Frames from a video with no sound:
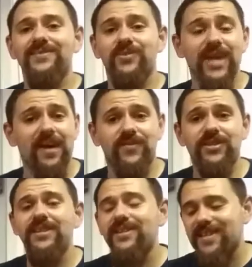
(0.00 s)
So yeah, if you
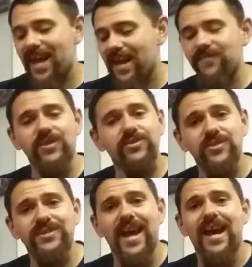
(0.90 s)
do the
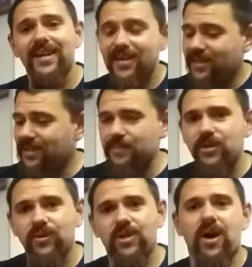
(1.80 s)
tag, let me
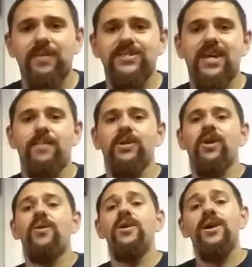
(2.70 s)
know in the comments down
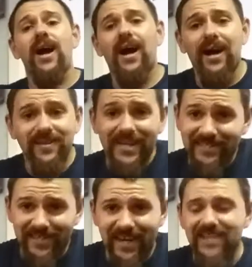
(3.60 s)
below. And
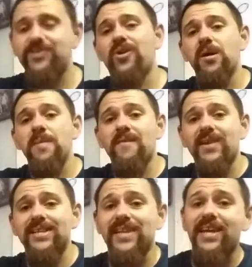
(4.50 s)
that's it, guys. So I hope
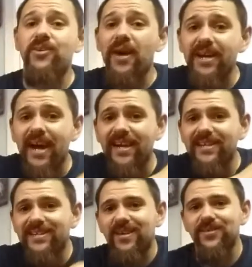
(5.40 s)
everyone has a great
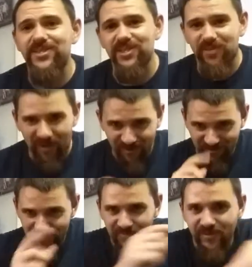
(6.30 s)
night, and we'll see you
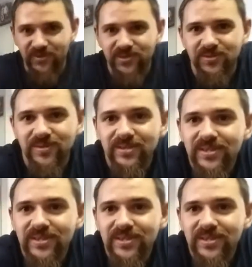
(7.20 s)
all real soon.